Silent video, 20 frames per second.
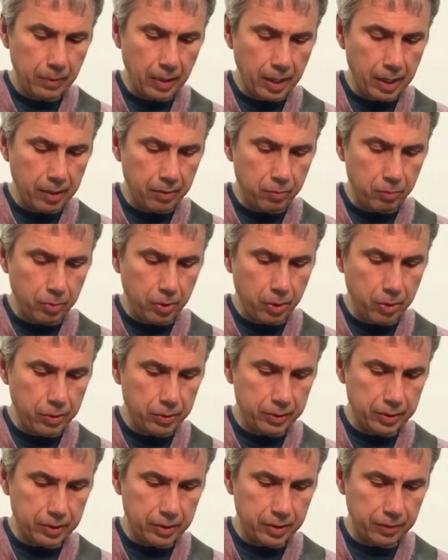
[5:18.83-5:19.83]
I
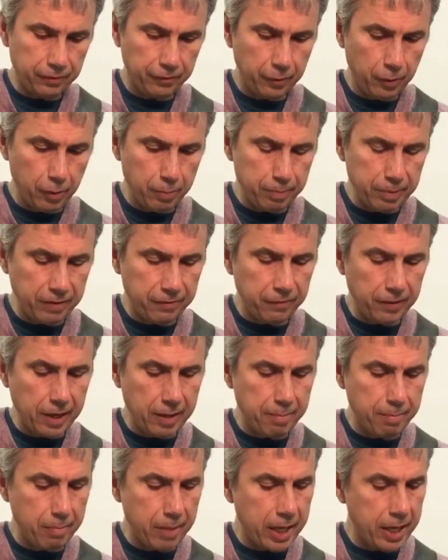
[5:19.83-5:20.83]
wrote for the B flat
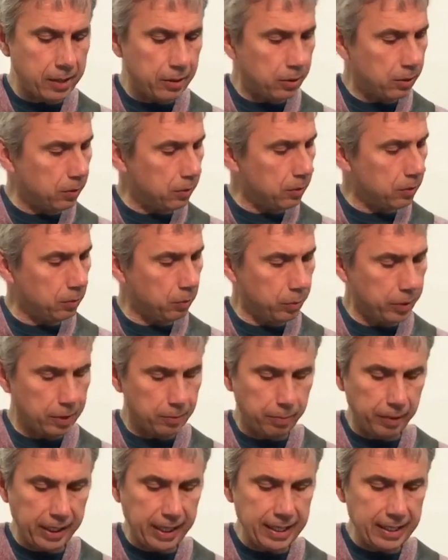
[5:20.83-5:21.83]
and minor, we
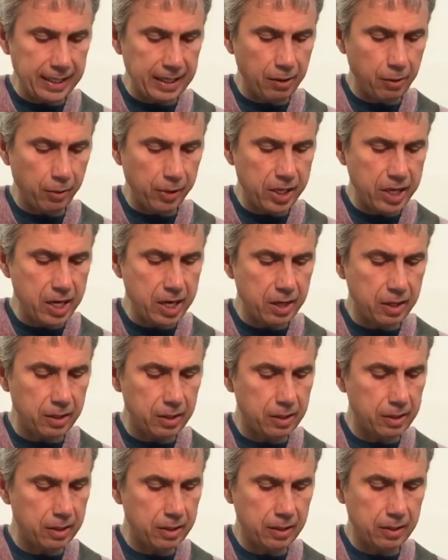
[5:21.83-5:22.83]
could play it either here
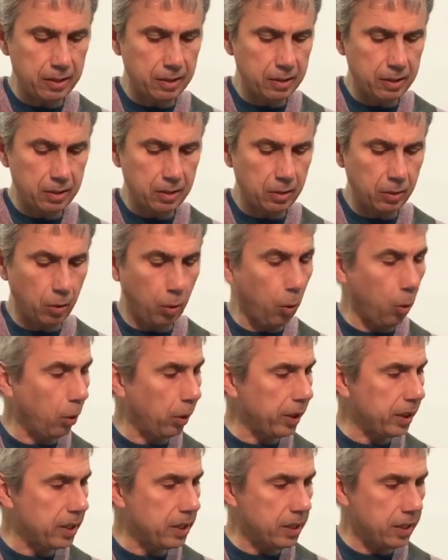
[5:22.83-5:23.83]

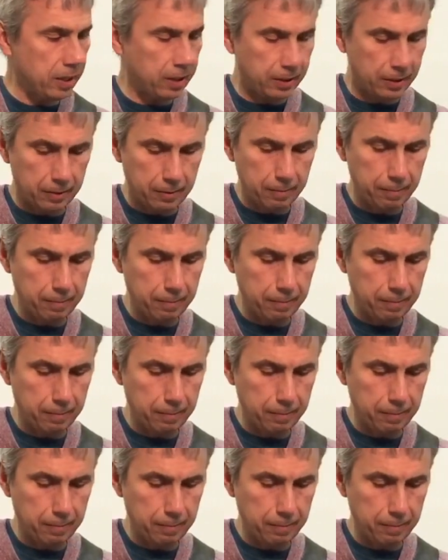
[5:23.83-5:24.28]
or here.